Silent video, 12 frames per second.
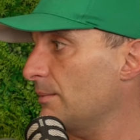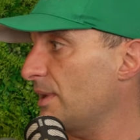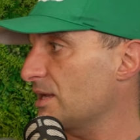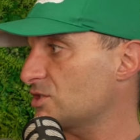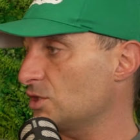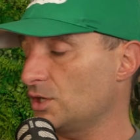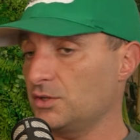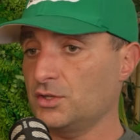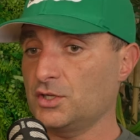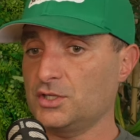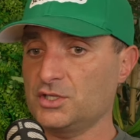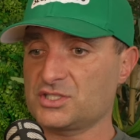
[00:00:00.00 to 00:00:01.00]
Make certain
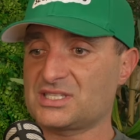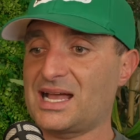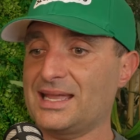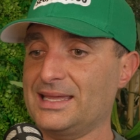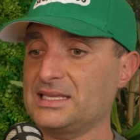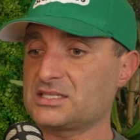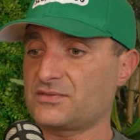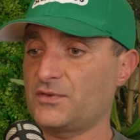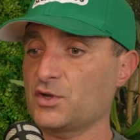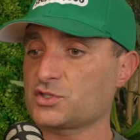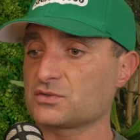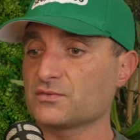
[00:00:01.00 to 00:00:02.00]
that your site is
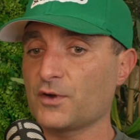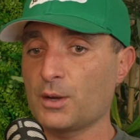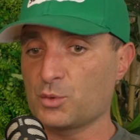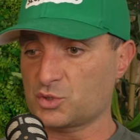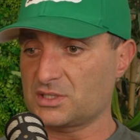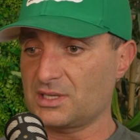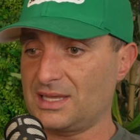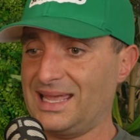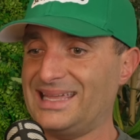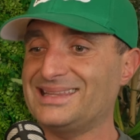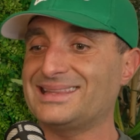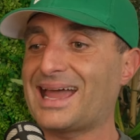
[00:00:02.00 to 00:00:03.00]
first and foremost
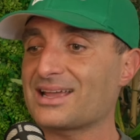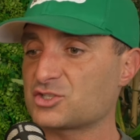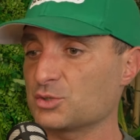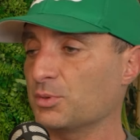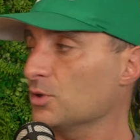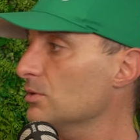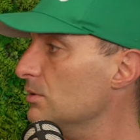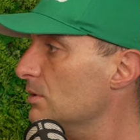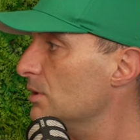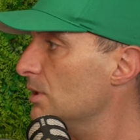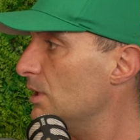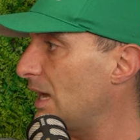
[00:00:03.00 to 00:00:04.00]
indexable
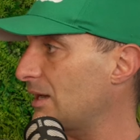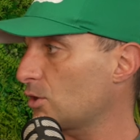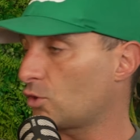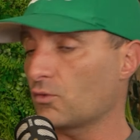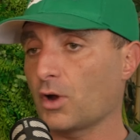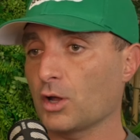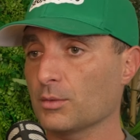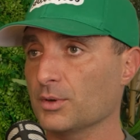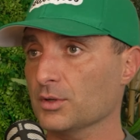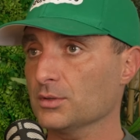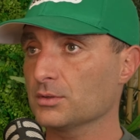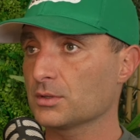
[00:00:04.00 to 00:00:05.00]
and
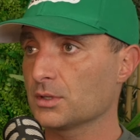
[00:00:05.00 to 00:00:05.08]
crawlable,